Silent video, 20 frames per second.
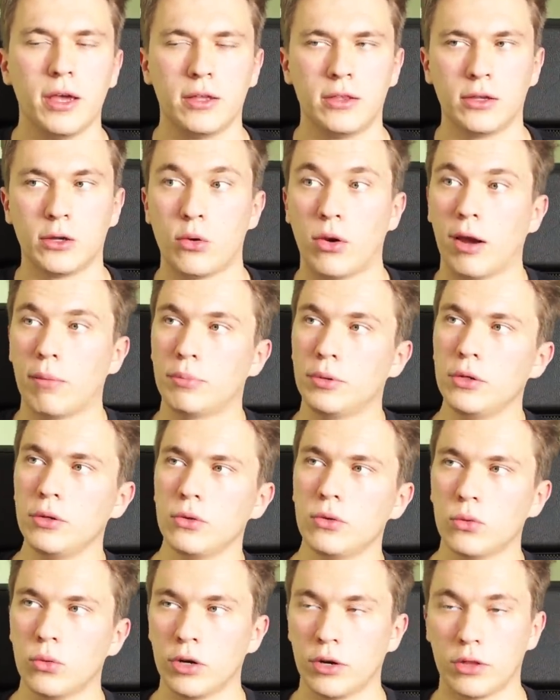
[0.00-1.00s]
The Grand
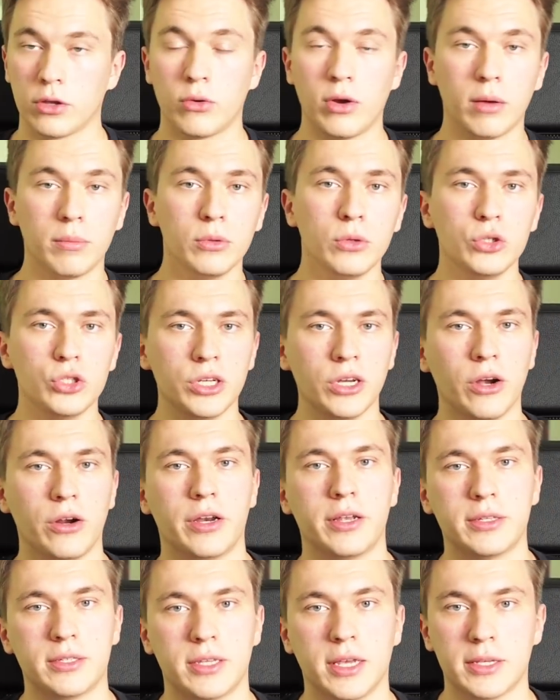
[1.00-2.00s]
Blue, one of the Grand Blue
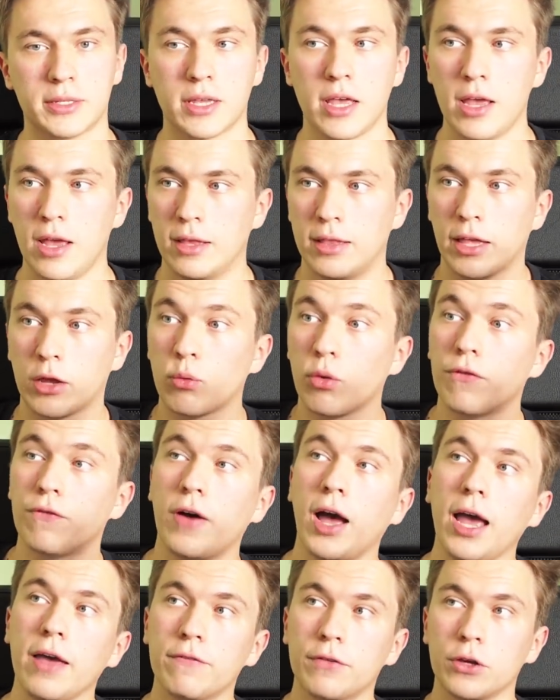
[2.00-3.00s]
G-Guardians says, like
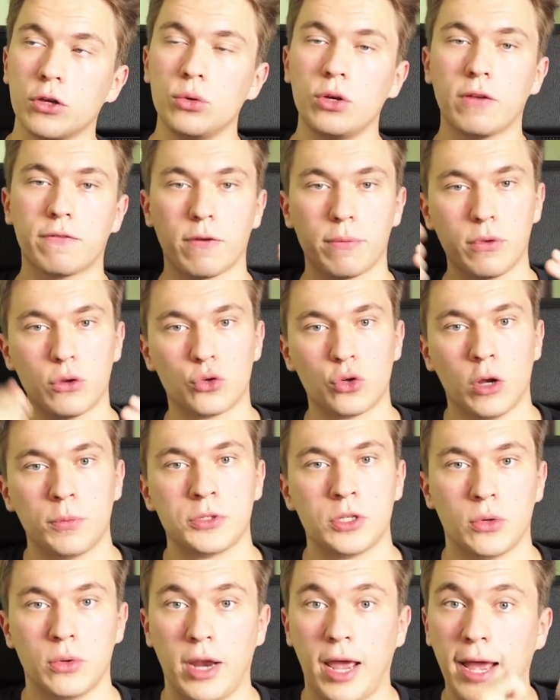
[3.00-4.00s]
revive a unit from your drop
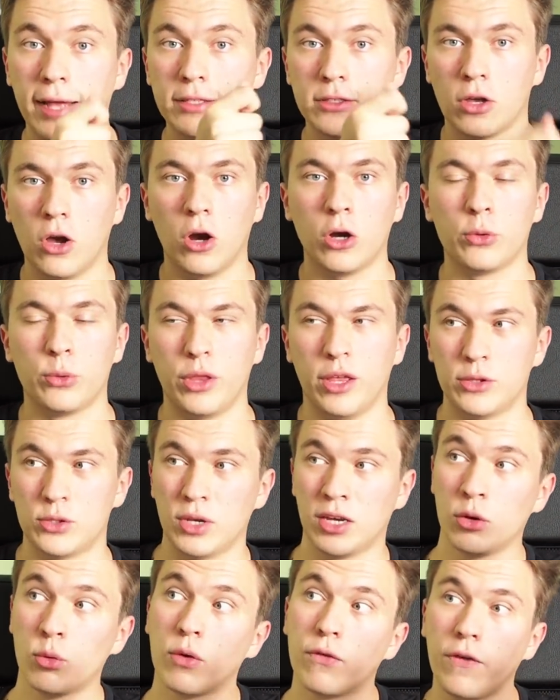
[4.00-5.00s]
zone and guard with it. So
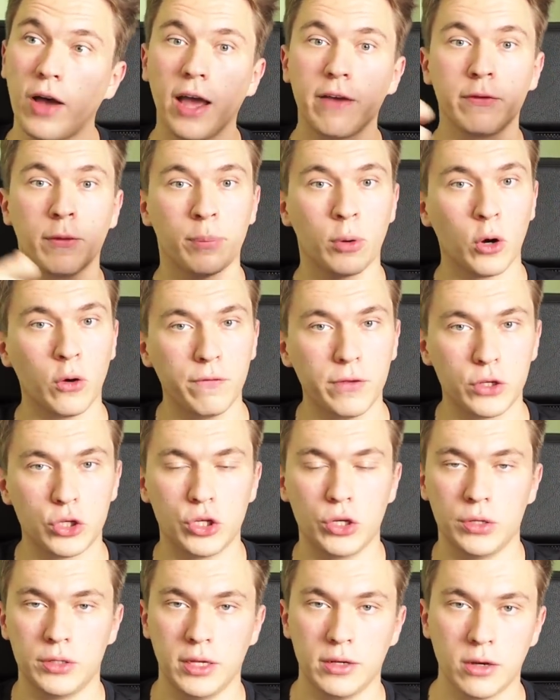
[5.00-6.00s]
you can revive a perfect
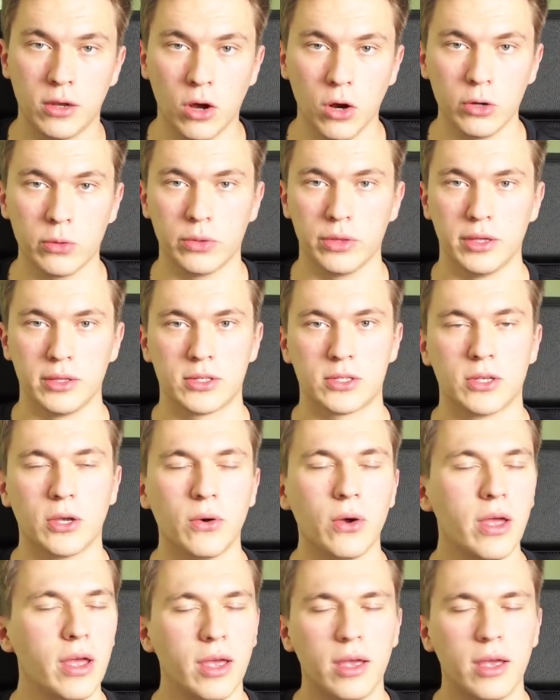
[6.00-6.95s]
shield and guard with it. So